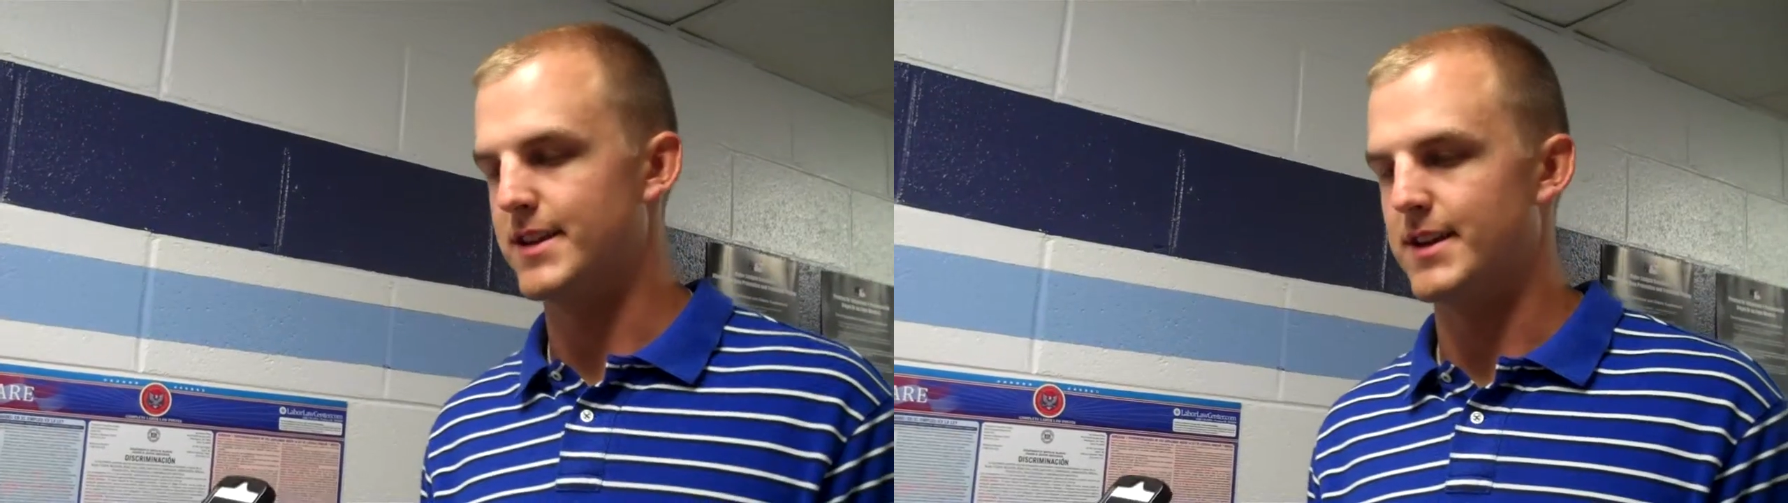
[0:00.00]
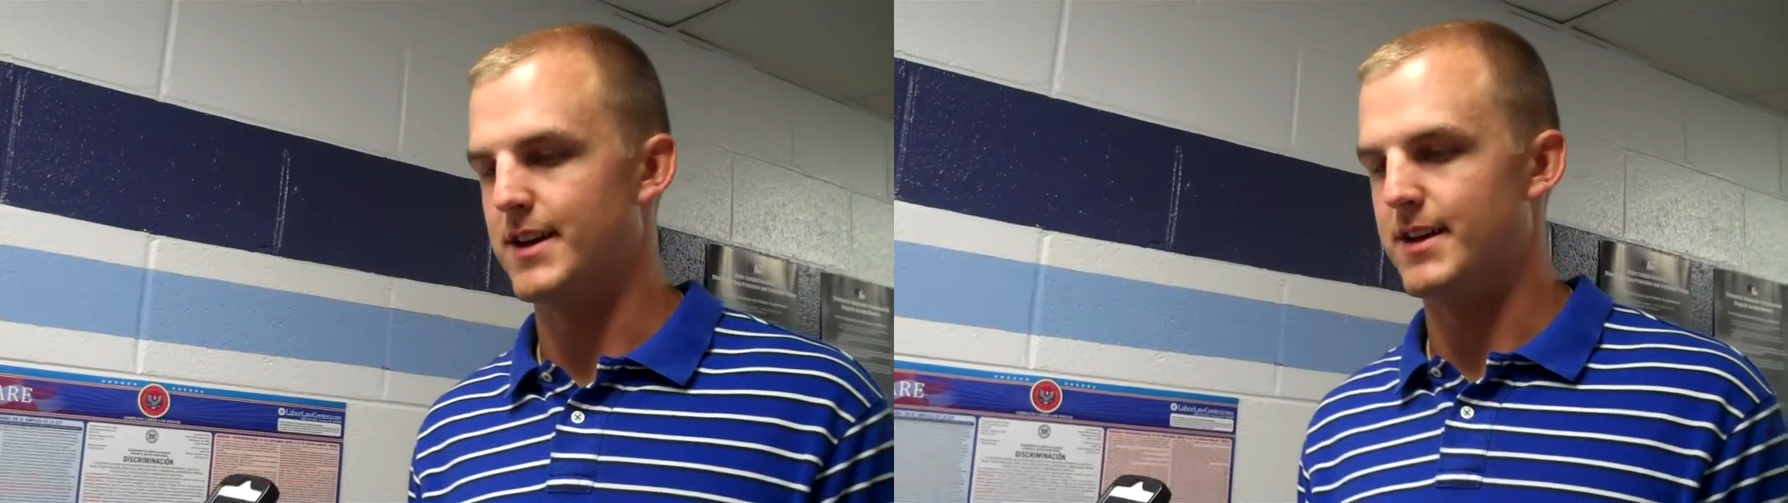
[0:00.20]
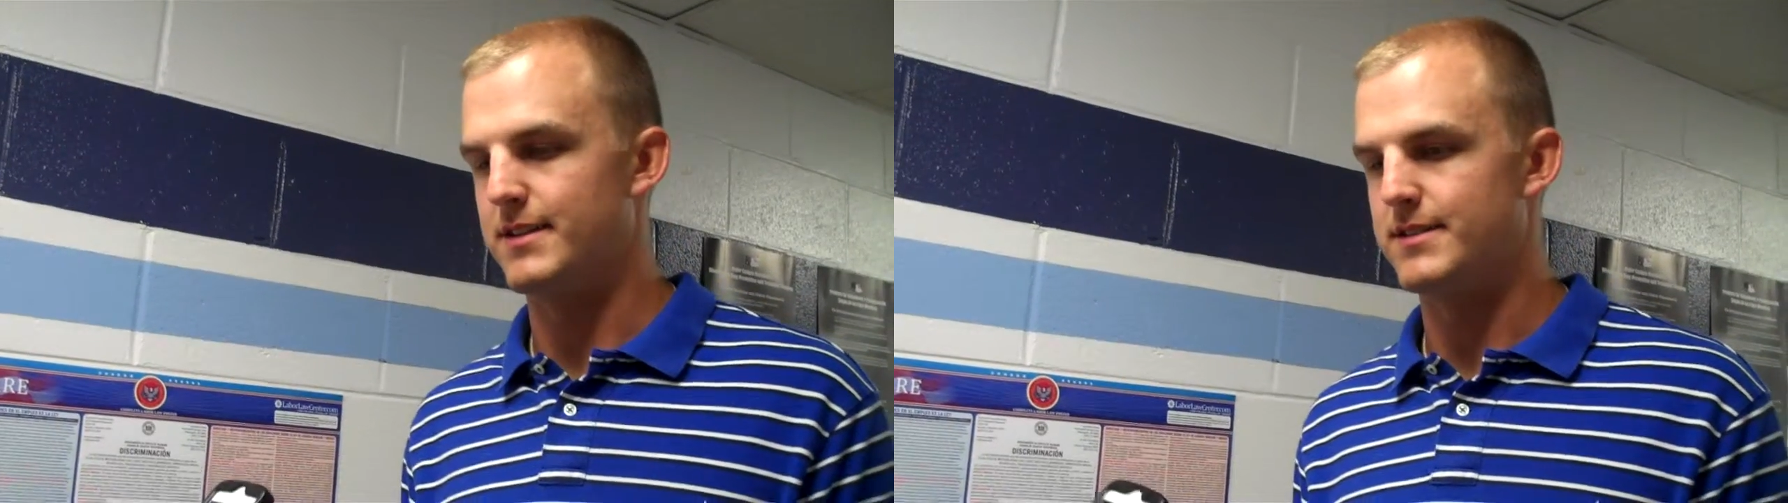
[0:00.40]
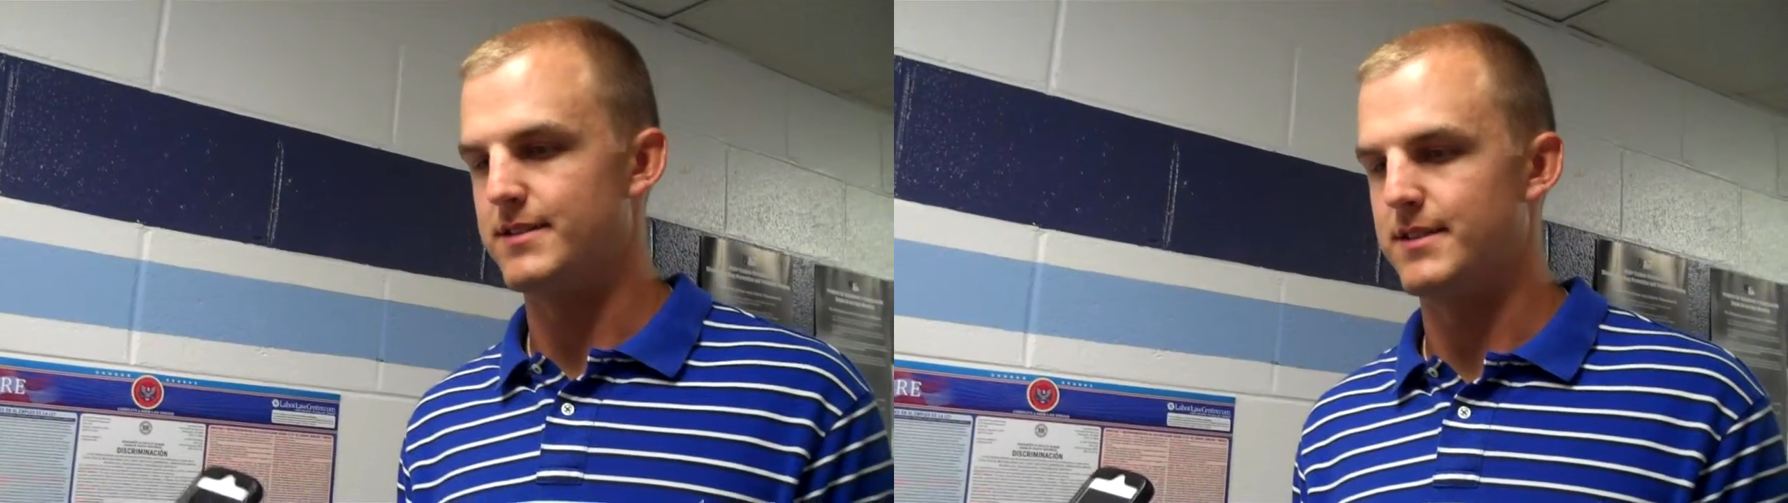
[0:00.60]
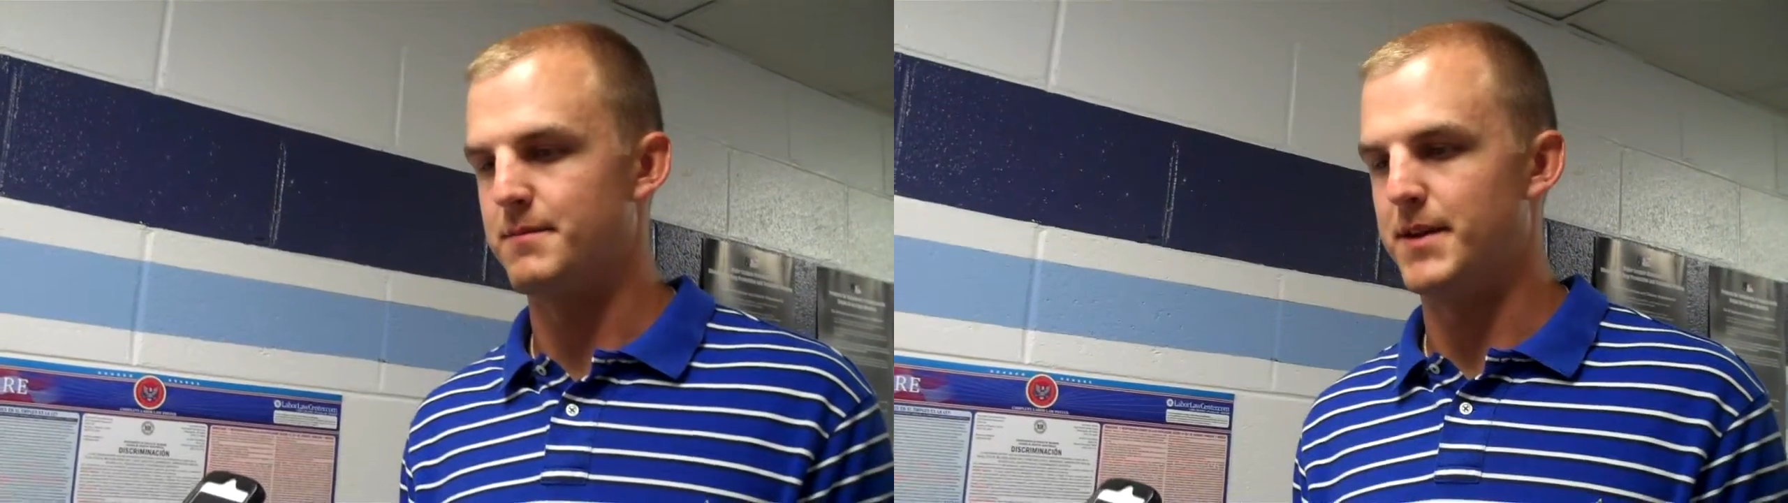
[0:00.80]
and uh,
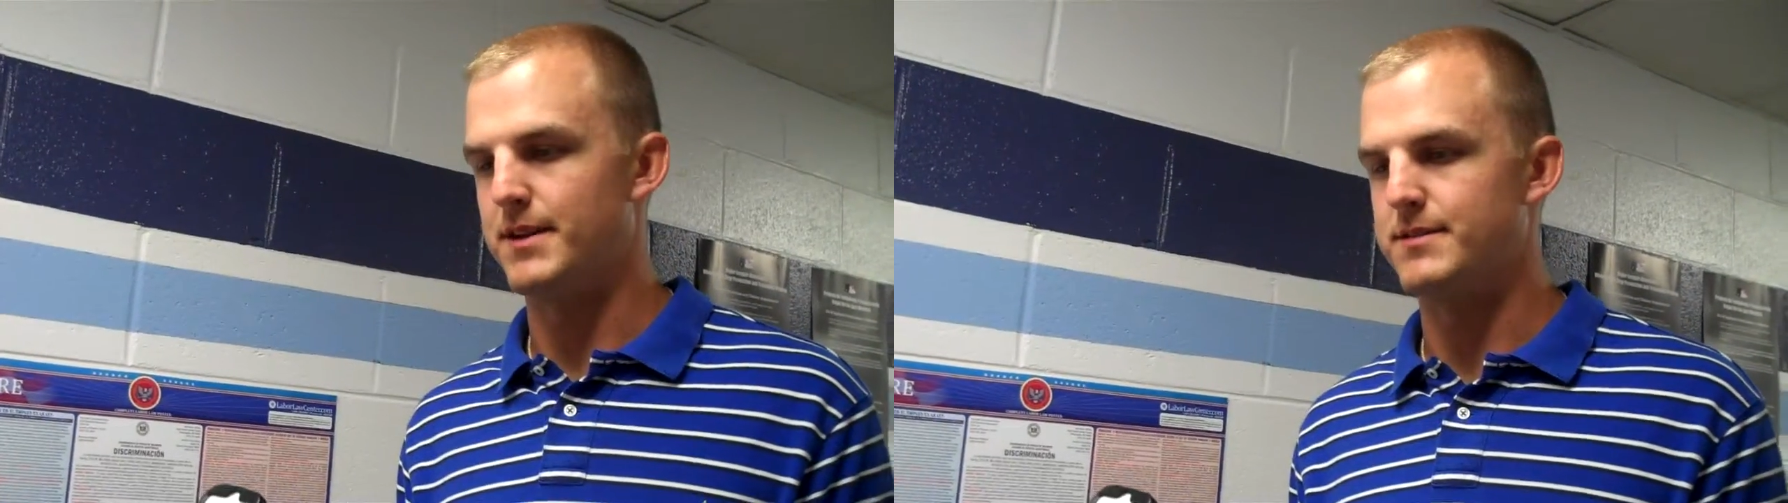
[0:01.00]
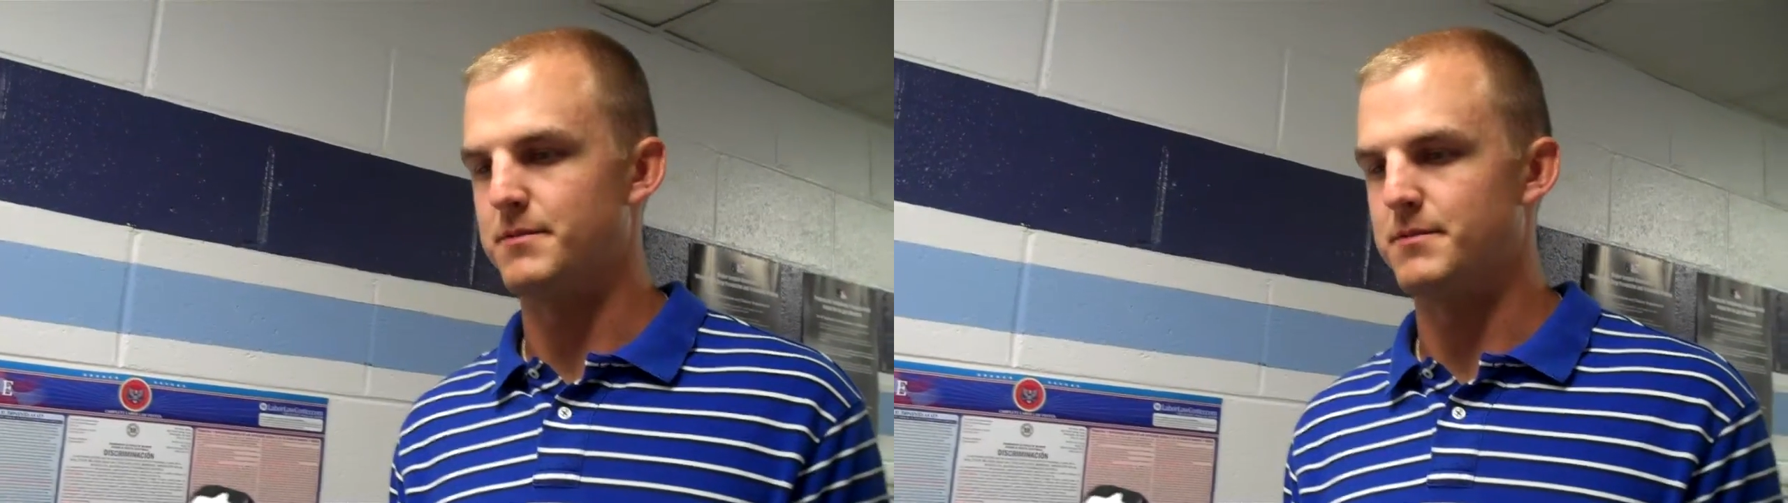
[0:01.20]
they made